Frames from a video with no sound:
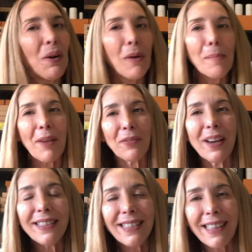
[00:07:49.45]
Well, my
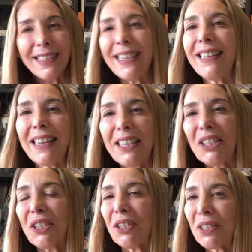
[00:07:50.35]
friends, that's it. It's
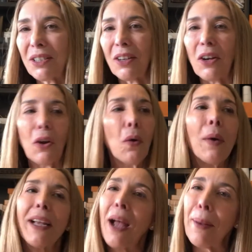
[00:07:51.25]
just a
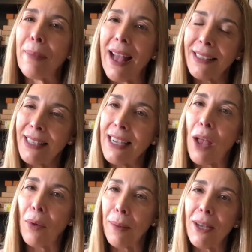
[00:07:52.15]
quick unboxing. I
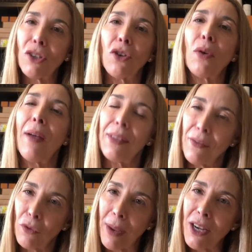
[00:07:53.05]
want to make sure you have the
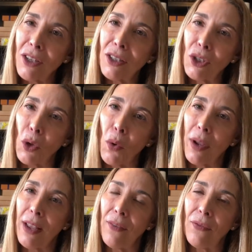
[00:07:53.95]
information. So
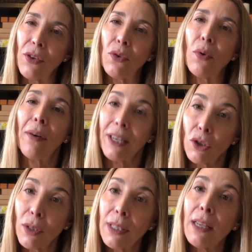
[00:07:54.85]
if you are
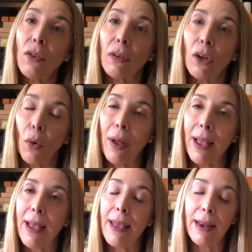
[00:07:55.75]
interested, you can go
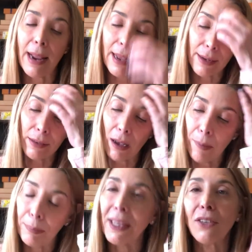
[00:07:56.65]
ahead and
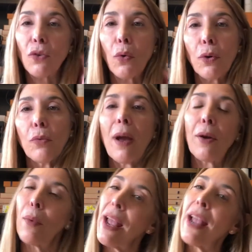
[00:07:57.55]
um, place your order right
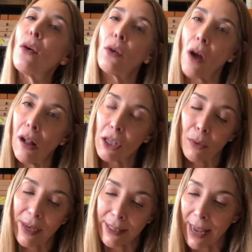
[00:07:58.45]
away or call
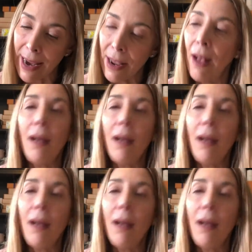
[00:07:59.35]
your SA.